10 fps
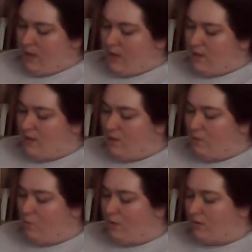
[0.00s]
He
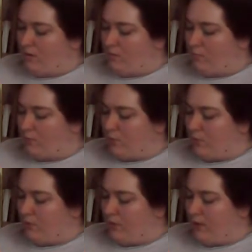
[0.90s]
wanted to
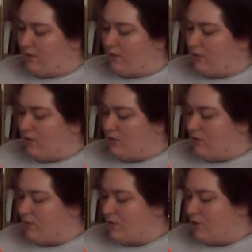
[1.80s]
prove that the leaders
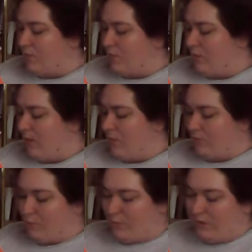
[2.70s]
of German
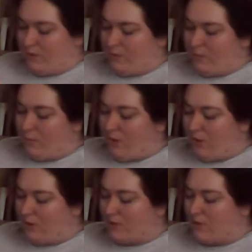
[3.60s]
right-wing
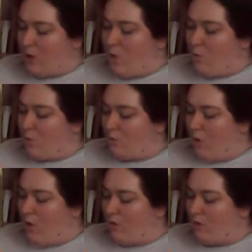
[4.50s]
parties were
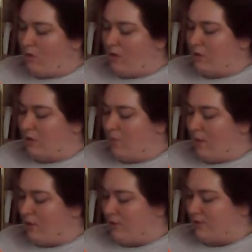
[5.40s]
wrong in their
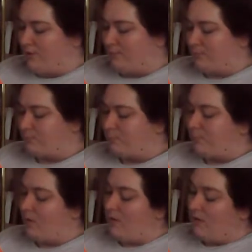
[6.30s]
methods,
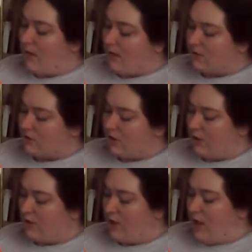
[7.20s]
lacked
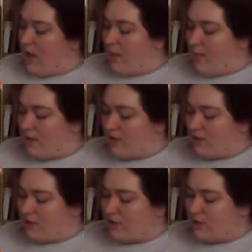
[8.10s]
strength,
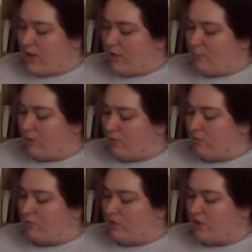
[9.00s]
imagination, and
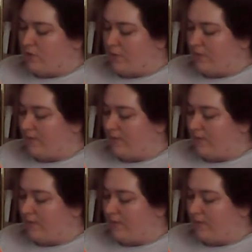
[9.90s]
political judgment,